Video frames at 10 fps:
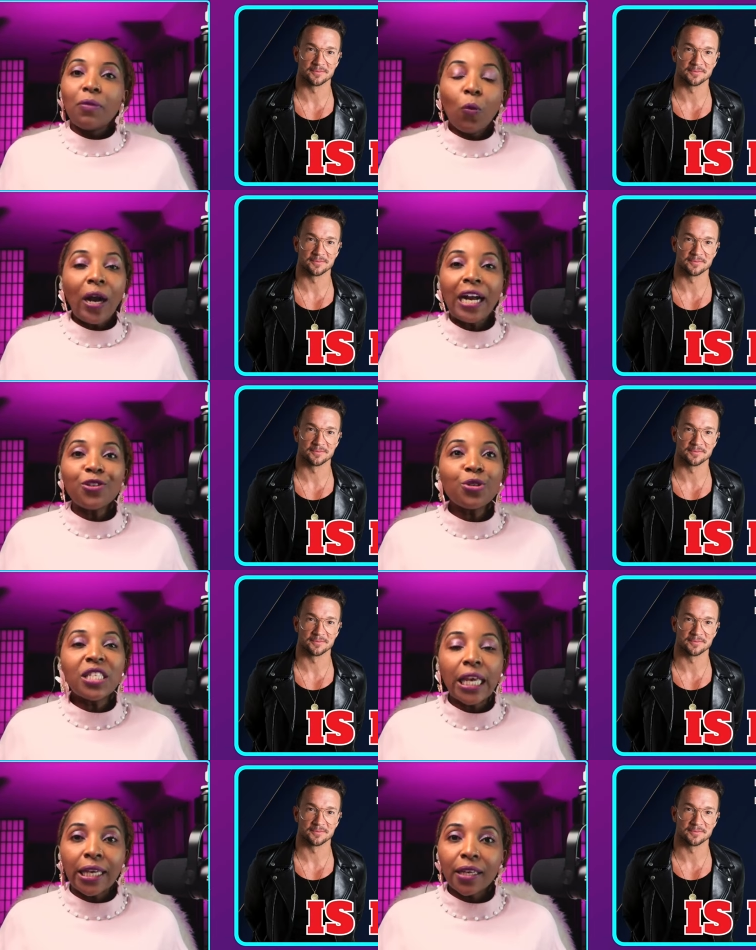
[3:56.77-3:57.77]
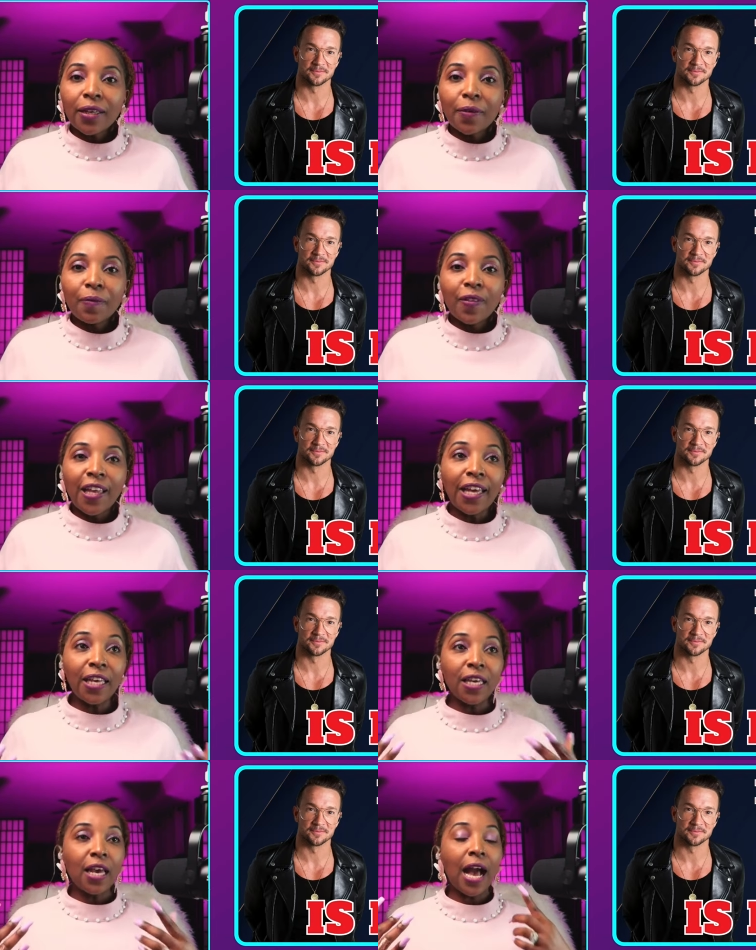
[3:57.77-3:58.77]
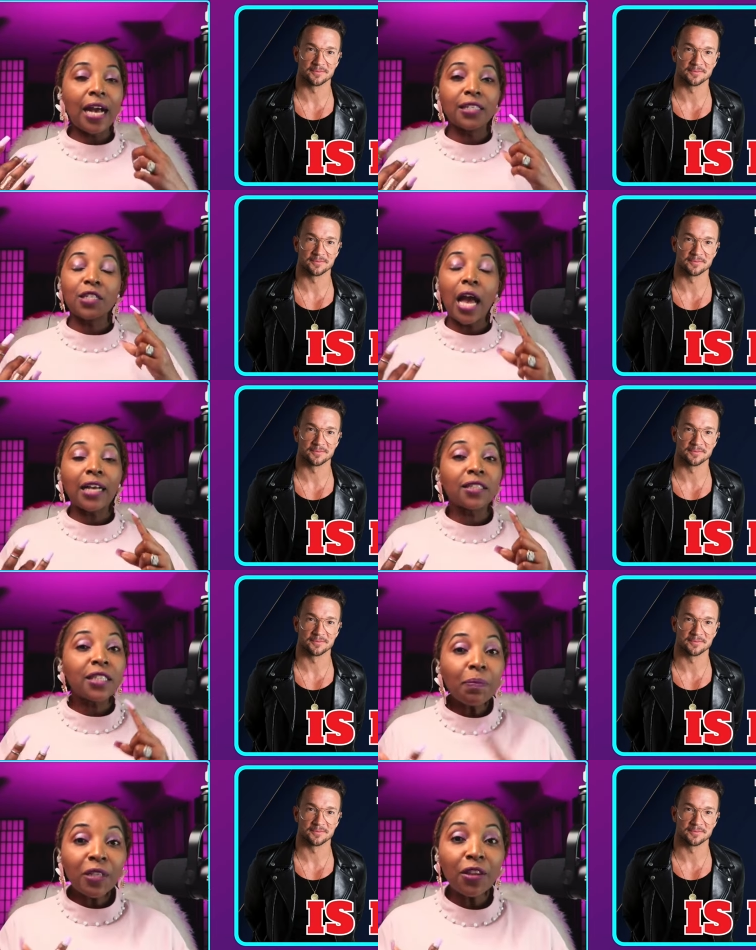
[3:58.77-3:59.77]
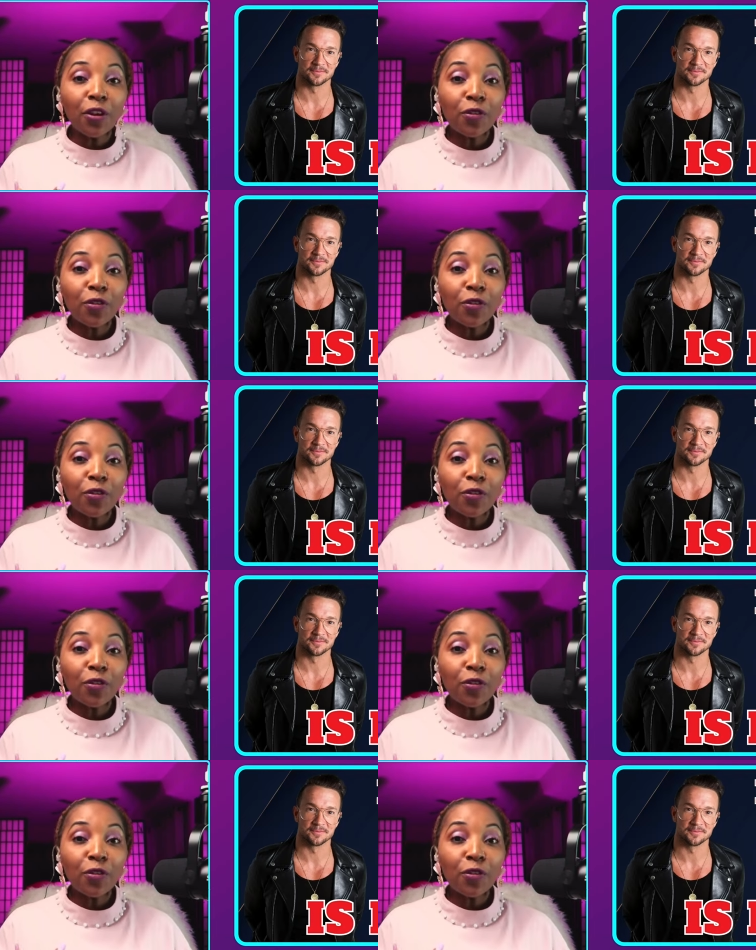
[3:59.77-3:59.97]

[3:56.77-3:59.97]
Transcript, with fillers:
Speaker 1: what can you say? He has accepted